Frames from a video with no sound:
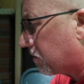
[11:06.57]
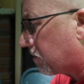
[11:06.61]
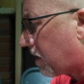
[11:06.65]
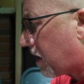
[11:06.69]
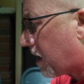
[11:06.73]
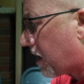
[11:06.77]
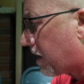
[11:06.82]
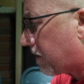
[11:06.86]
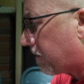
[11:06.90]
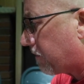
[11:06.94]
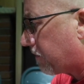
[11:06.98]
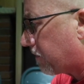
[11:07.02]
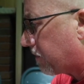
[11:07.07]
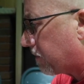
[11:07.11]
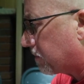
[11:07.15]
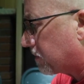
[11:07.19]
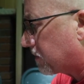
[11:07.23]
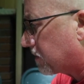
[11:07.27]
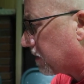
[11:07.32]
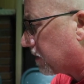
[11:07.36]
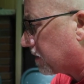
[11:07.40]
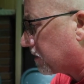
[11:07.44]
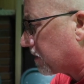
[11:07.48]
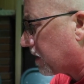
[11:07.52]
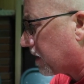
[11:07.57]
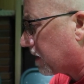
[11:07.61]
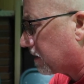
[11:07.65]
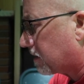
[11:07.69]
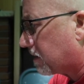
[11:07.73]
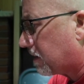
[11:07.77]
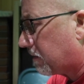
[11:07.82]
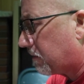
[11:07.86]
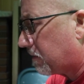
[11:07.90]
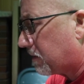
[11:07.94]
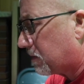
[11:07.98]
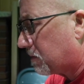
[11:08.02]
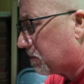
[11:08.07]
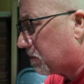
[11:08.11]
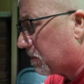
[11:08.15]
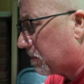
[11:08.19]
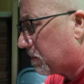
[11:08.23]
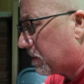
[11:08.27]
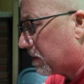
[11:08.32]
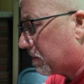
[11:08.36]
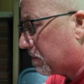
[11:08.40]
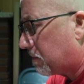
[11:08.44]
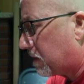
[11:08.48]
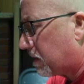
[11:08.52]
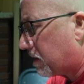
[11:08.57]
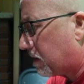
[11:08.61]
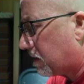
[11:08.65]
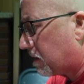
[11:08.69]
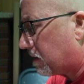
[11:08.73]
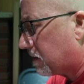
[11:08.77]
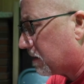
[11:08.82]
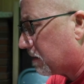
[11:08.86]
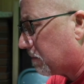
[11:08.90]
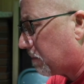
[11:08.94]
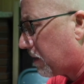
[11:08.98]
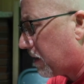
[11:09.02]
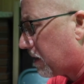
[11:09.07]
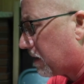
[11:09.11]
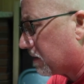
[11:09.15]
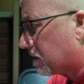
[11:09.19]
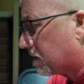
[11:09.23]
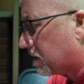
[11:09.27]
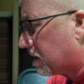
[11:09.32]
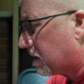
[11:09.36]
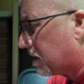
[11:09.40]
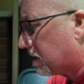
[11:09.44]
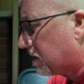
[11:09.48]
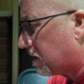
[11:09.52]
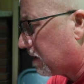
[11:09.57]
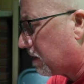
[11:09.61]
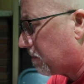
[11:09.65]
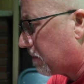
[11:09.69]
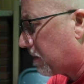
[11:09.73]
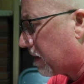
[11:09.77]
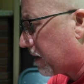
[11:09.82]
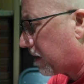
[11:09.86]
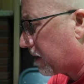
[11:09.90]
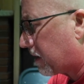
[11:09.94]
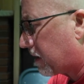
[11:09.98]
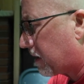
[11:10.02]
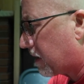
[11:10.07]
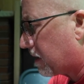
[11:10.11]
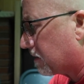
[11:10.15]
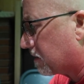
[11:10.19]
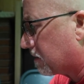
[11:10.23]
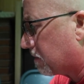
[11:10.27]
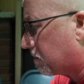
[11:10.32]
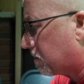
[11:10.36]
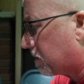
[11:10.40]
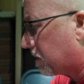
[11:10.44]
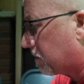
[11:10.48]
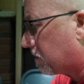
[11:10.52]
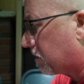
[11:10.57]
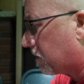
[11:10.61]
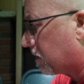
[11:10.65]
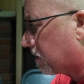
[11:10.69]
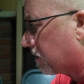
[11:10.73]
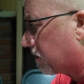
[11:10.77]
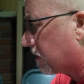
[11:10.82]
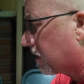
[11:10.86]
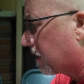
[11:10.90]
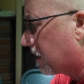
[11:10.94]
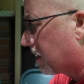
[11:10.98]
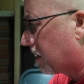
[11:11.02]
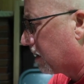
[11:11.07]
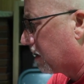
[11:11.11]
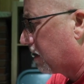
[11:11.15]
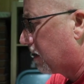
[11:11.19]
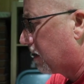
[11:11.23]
derived from such activities will be immediately deposited into the bank accounts of Big Brother.